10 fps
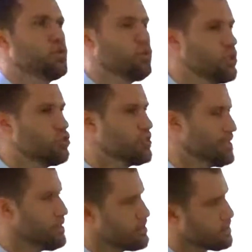
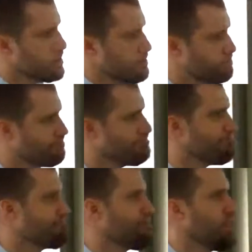Christians
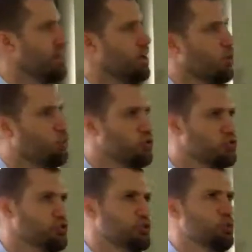
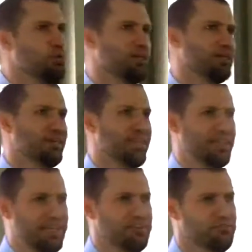were to
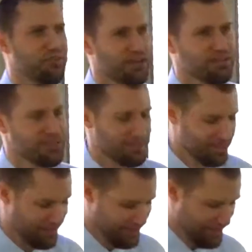live
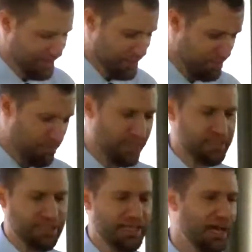
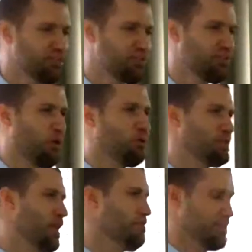basically under the
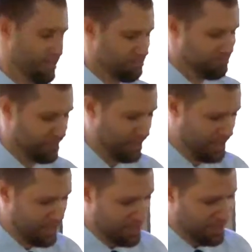Old Covenant.
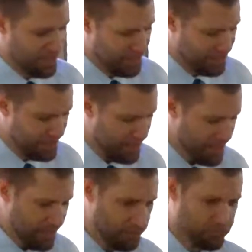
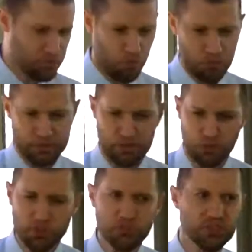They taught
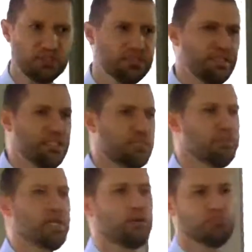that Christians needed to
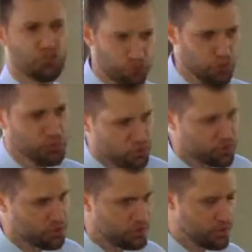become
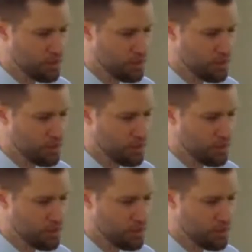Jews.